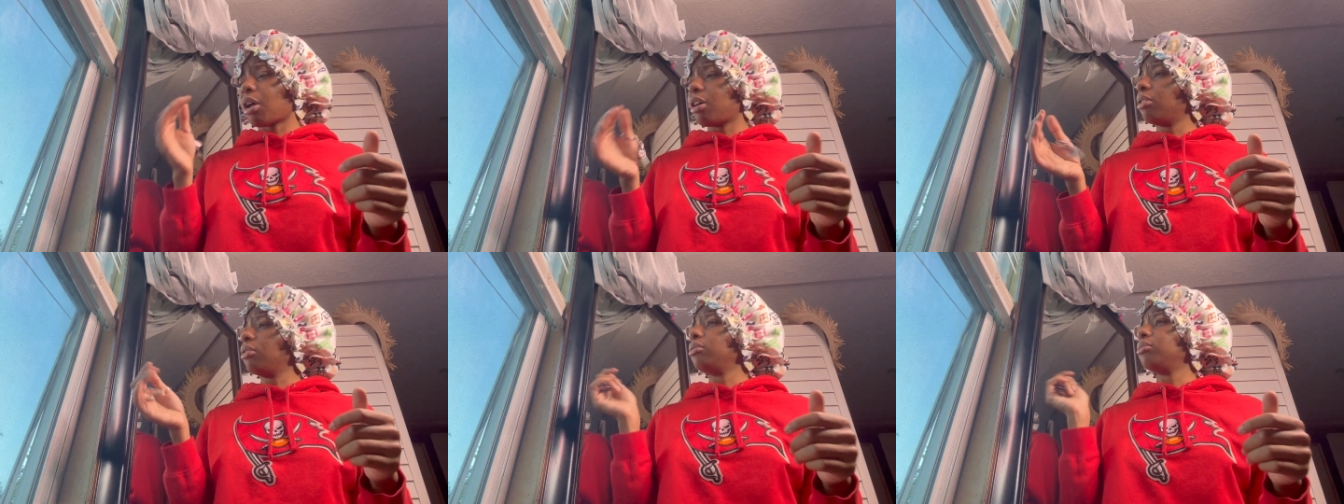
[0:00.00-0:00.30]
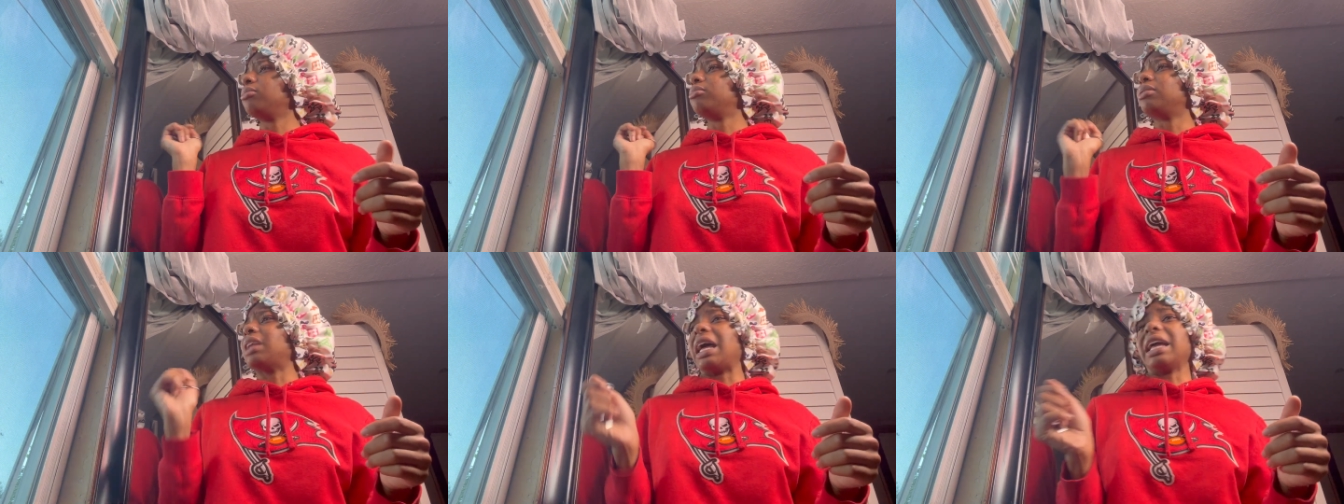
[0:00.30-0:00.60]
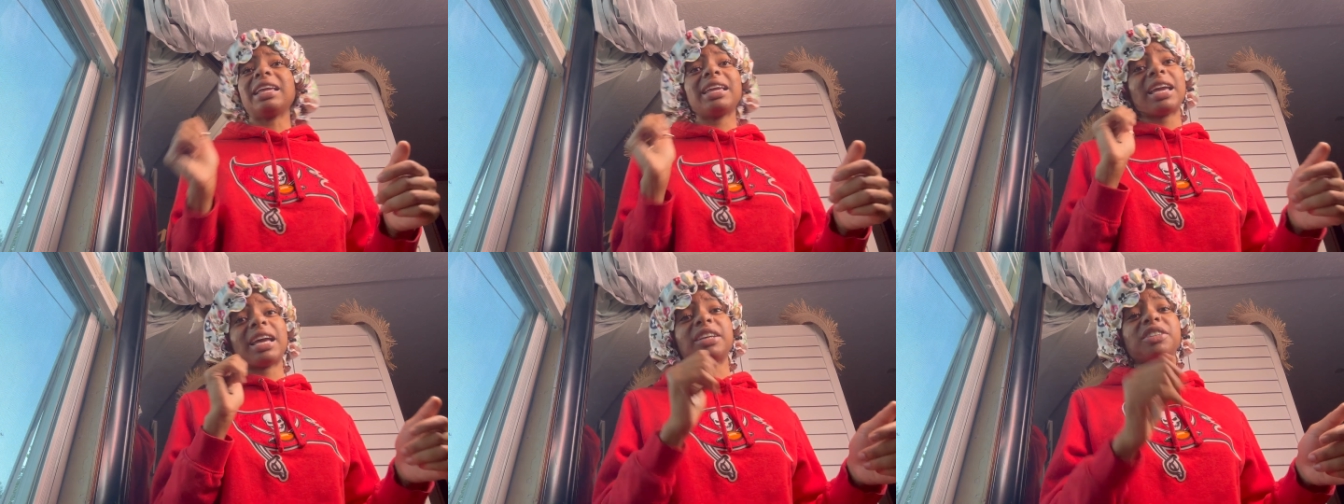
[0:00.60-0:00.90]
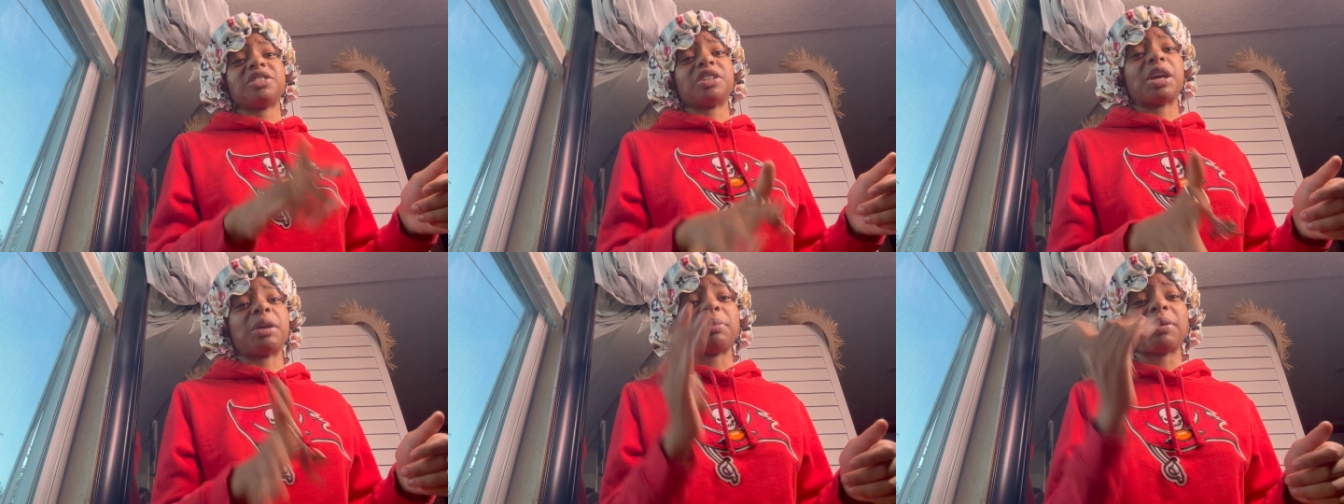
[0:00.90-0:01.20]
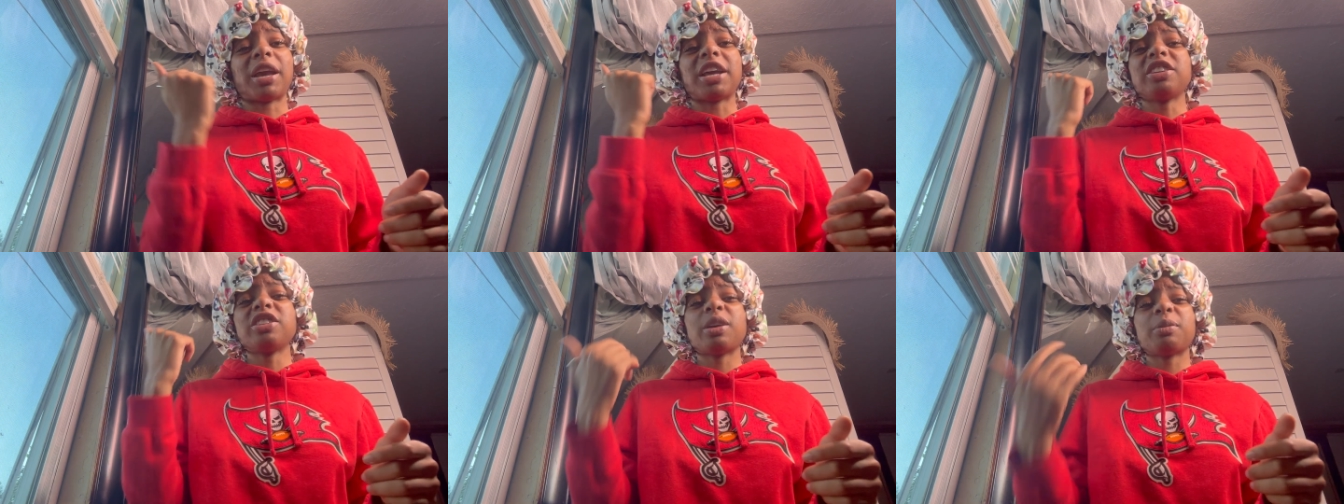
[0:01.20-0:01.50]
Oh, not Cash App.
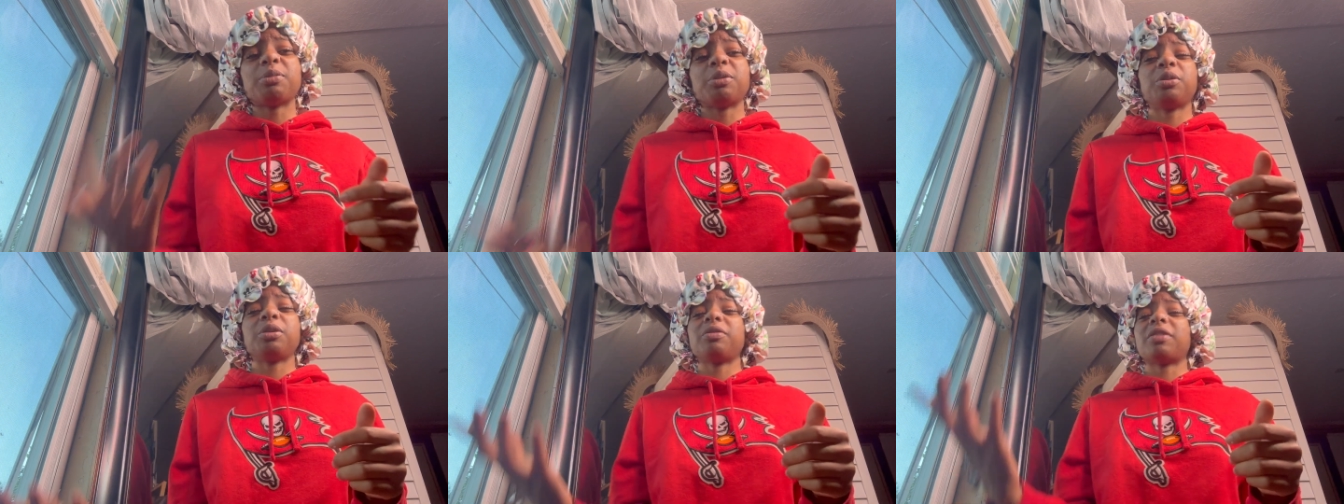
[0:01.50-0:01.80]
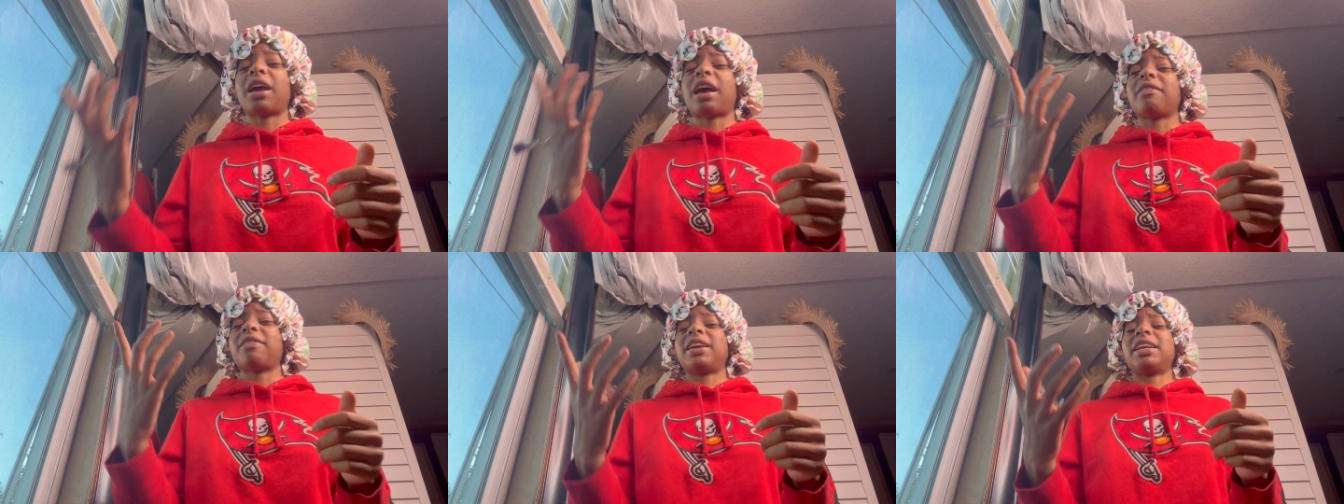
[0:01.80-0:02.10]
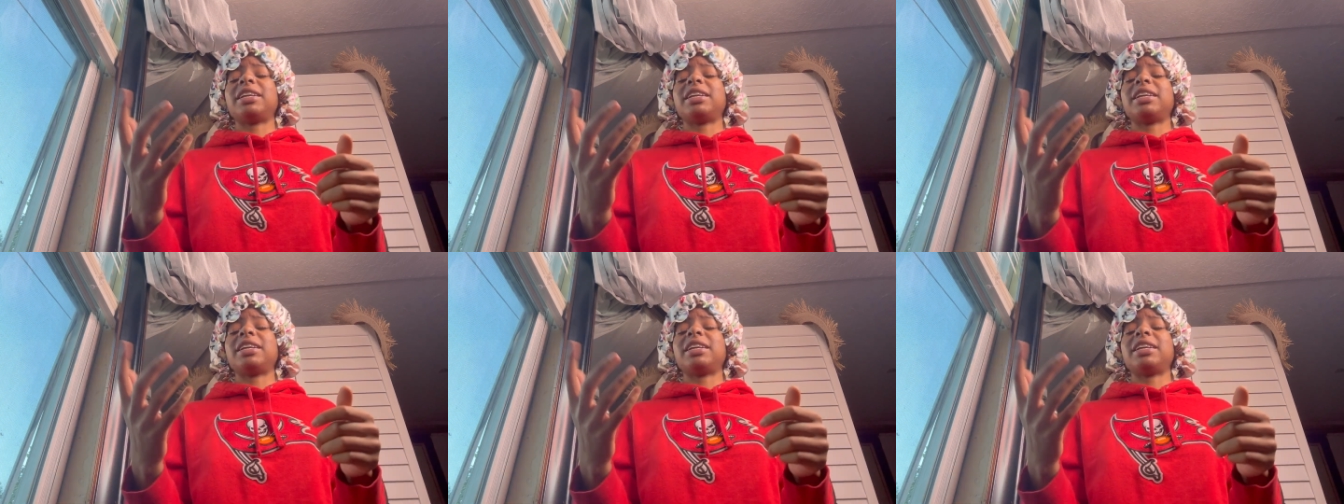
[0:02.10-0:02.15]
Cash App don't even have an